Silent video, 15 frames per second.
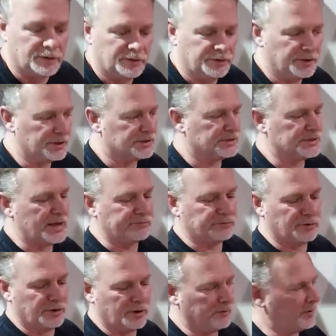This is after
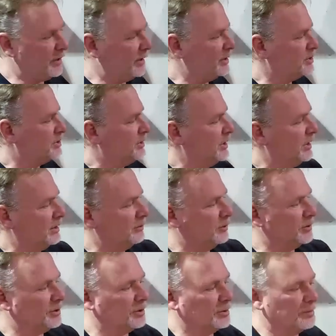everything is done
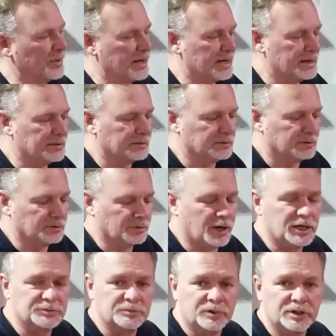with your main
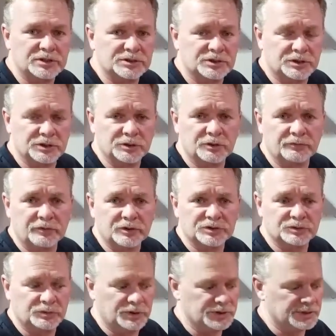cross braces and
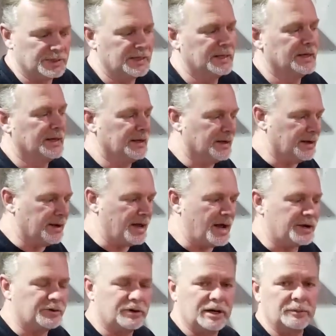universal ones. Now
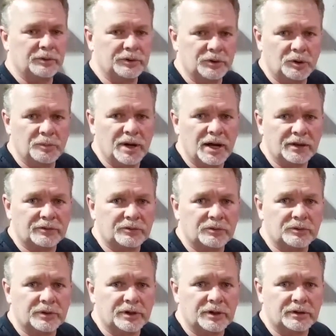you're able to go back through
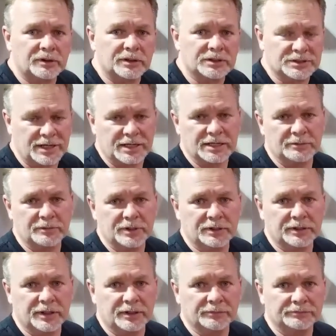there and tighten everything
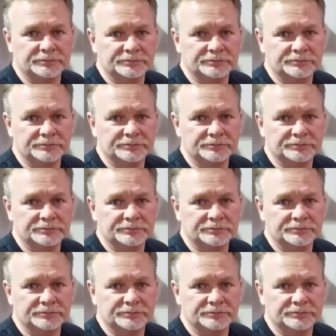down.